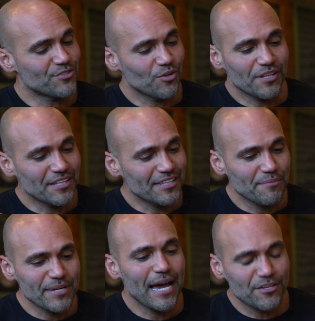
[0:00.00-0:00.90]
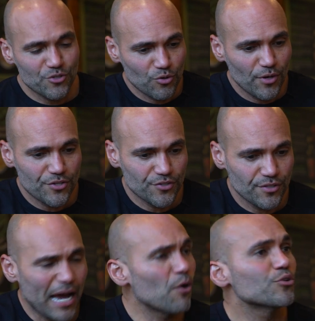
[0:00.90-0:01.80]
so let me ask you a question.
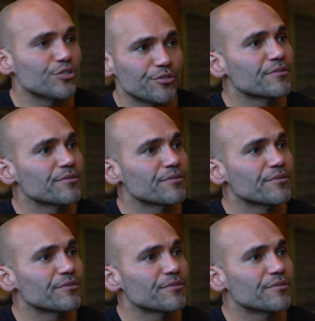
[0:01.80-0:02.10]
How old are you?